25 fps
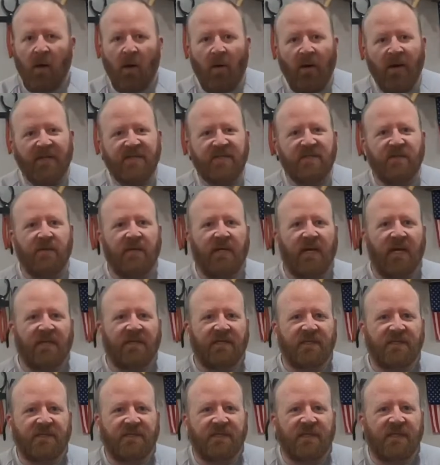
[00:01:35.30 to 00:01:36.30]
Alright, so we
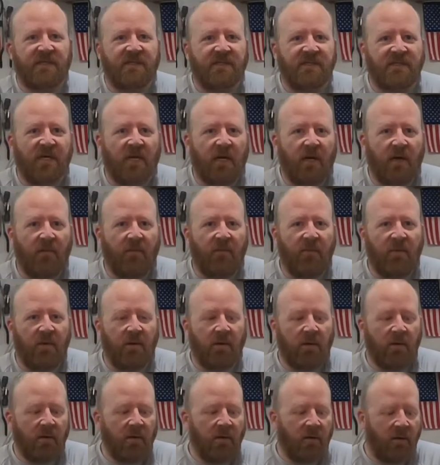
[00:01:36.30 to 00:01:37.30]
got this thing set up
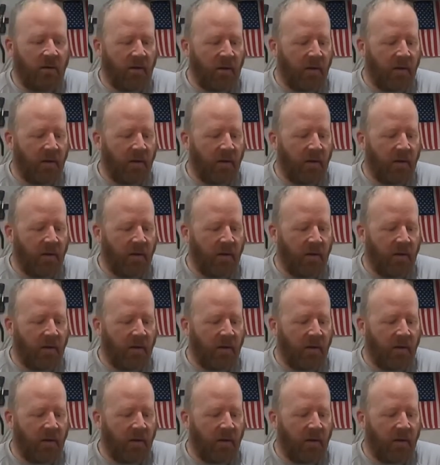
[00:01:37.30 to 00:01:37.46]
here.